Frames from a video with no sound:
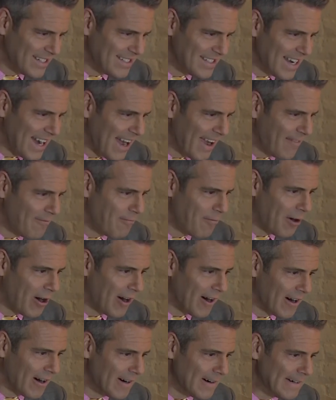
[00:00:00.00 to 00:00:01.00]
a dive
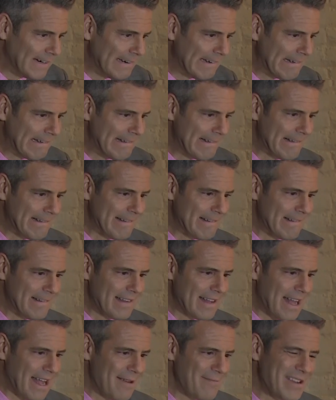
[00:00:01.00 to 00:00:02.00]
bar.
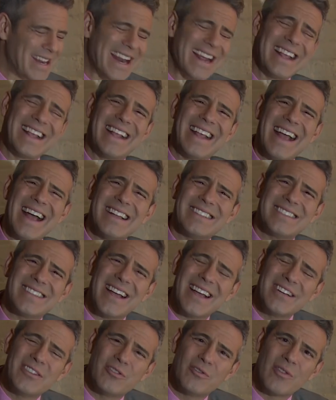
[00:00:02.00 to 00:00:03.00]
I mean, I guess
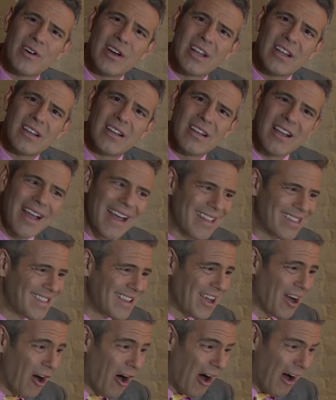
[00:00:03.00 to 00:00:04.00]
I drink at
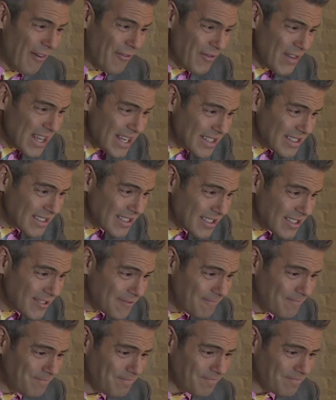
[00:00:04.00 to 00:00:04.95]
the office